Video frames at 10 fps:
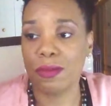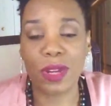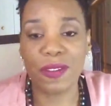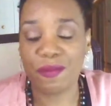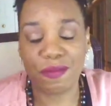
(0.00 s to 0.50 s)

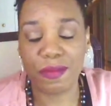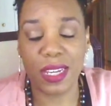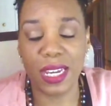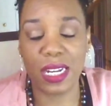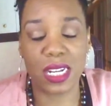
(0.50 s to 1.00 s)
what
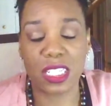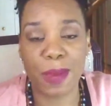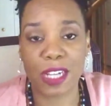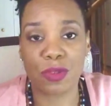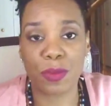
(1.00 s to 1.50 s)
end of the
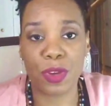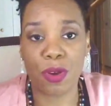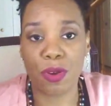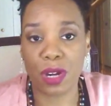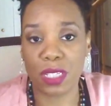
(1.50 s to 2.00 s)
spectrum
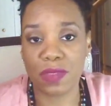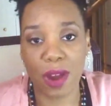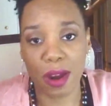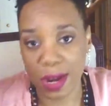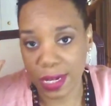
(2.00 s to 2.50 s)
you're on as
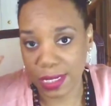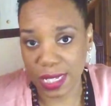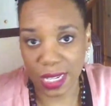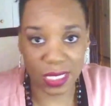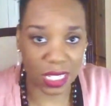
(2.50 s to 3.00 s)
far
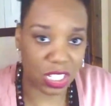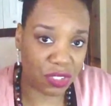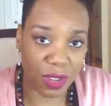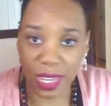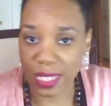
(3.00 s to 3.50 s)
as
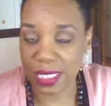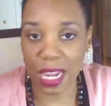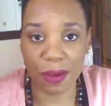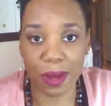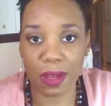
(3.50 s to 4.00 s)
eccentric,
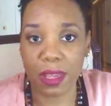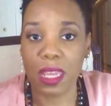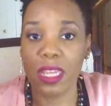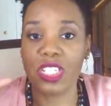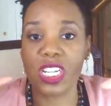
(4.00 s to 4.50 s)
etc.
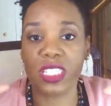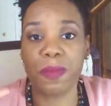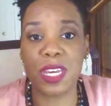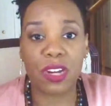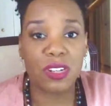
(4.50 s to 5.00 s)

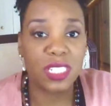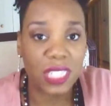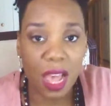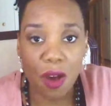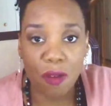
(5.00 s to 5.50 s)
Just be
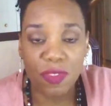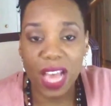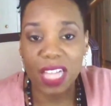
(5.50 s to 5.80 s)
yourself.